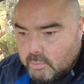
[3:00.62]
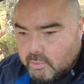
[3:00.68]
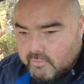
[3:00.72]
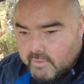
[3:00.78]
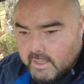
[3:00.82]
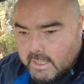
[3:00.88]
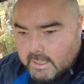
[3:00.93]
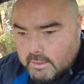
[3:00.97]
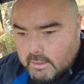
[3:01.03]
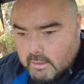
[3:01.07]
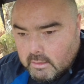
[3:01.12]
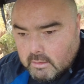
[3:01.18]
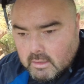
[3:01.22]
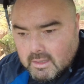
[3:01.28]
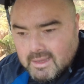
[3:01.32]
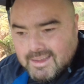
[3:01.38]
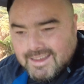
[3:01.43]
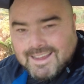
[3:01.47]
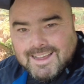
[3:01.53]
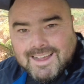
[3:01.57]
are providing
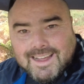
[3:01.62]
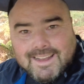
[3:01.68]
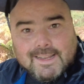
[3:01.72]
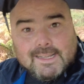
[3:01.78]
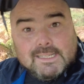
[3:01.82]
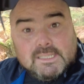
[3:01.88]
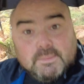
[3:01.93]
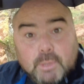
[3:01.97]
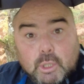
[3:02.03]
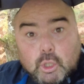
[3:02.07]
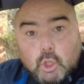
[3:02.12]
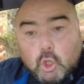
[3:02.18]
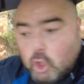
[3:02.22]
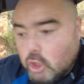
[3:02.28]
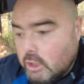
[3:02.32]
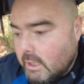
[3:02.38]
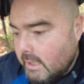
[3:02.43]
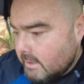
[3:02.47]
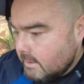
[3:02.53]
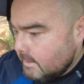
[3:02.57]
a nice bit of
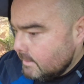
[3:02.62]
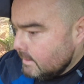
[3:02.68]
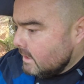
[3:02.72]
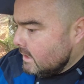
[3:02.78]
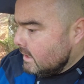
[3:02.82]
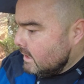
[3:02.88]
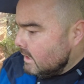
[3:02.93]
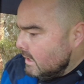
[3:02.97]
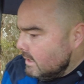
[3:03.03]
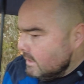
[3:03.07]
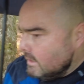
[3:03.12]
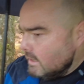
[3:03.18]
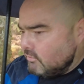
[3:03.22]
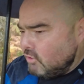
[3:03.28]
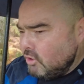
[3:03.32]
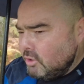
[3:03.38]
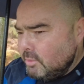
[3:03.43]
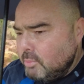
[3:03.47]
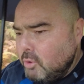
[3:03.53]
colour. Now I've got the